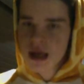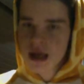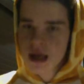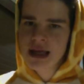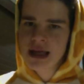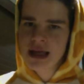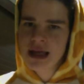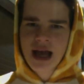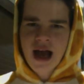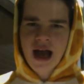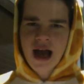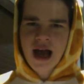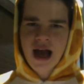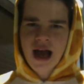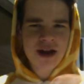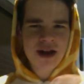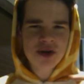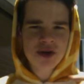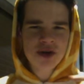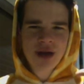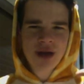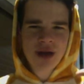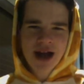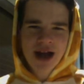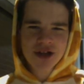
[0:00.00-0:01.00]
yeah, I didn't do an
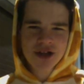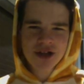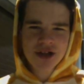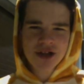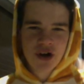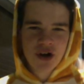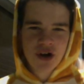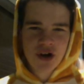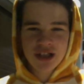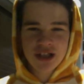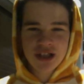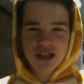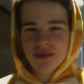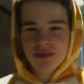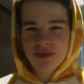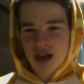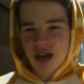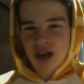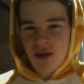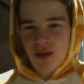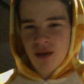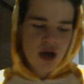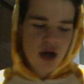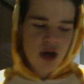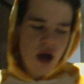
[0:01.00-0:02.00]
outro because I'm
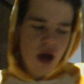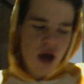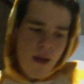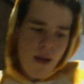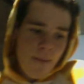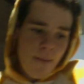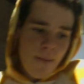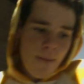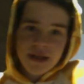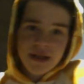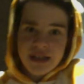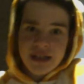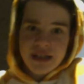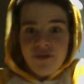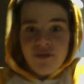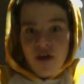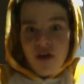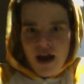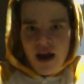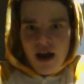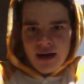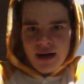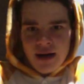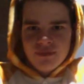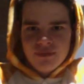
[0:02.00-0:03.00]
dumb, and, but it's like
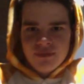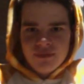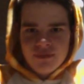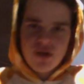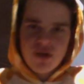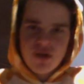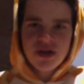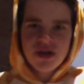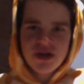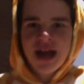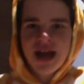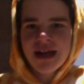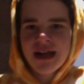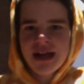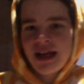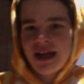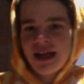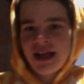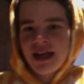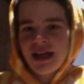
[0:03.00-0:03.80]
fine. So I'm just gonna end it here.